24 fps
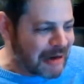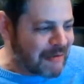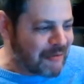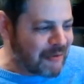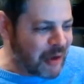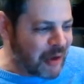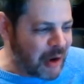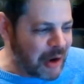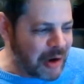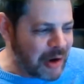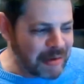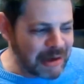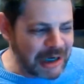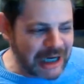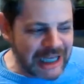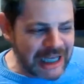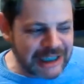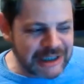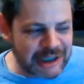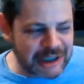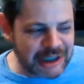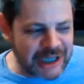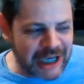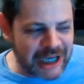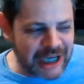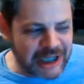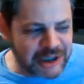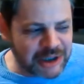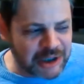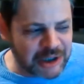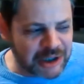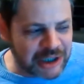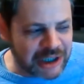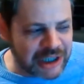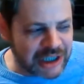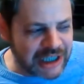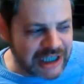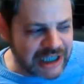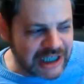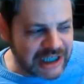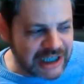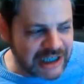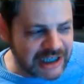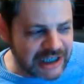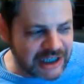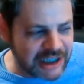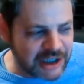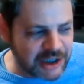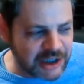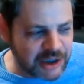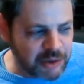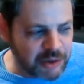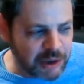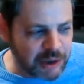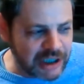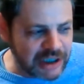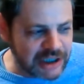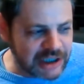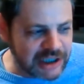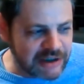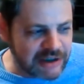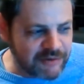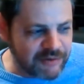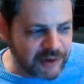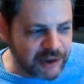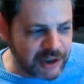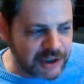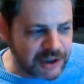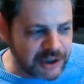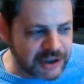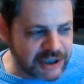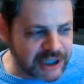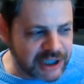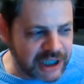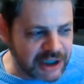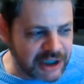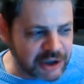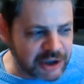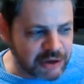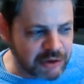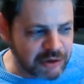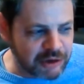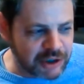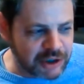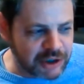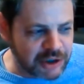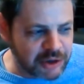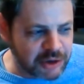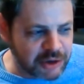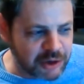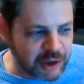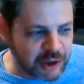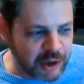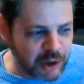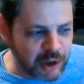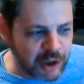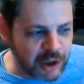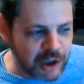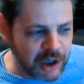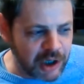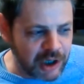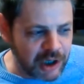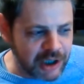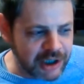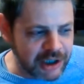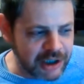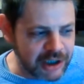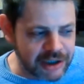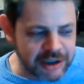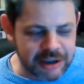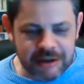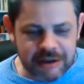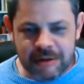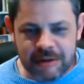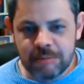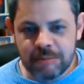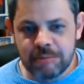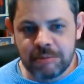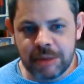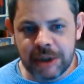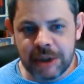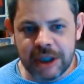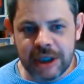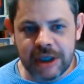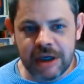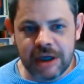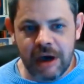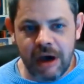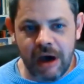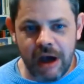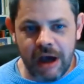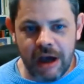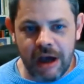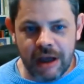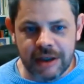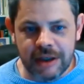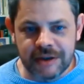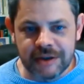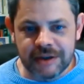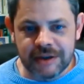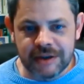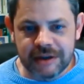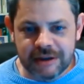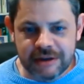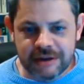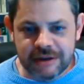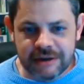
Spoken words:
formal education in the 21st century should look like, because?